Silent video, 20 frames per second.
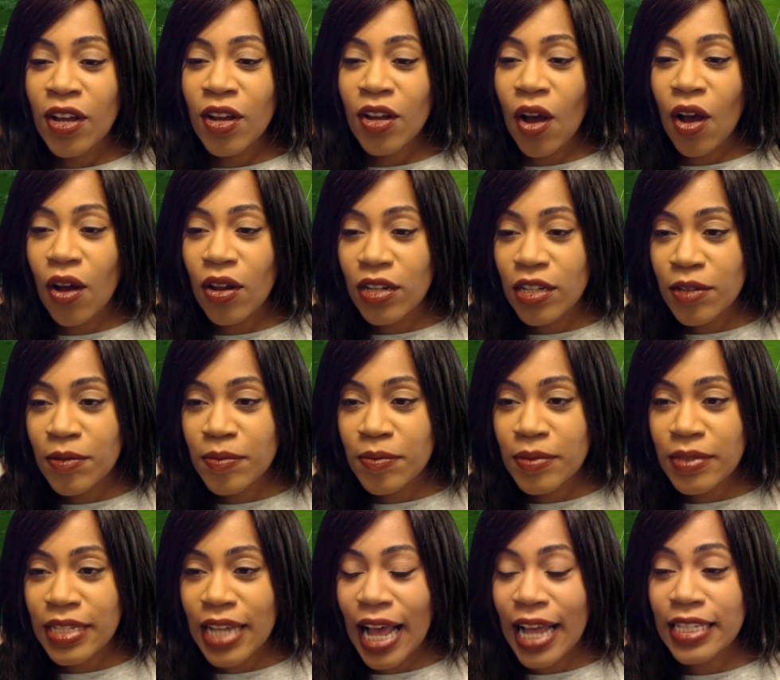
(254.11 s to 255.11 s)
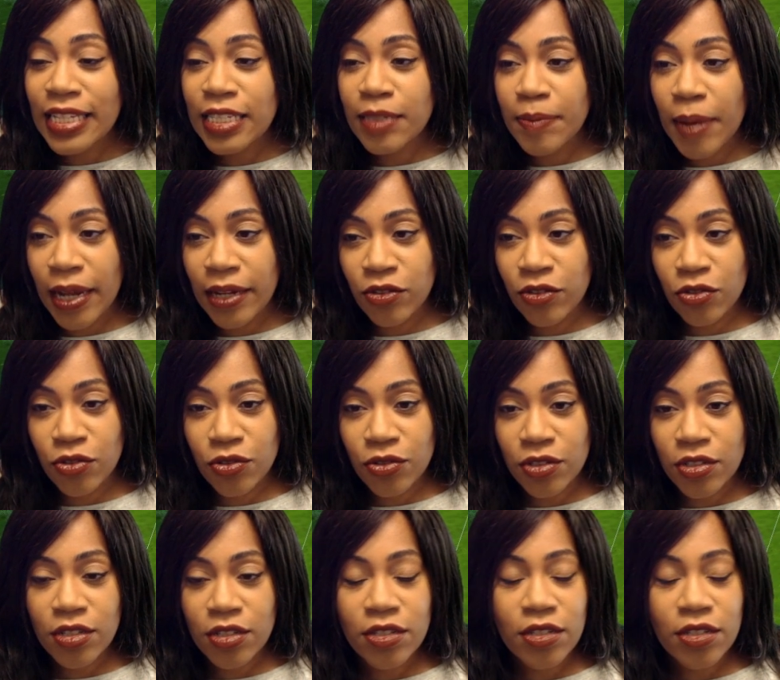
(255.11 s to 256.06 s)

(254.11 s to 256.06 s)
columns and spandrels.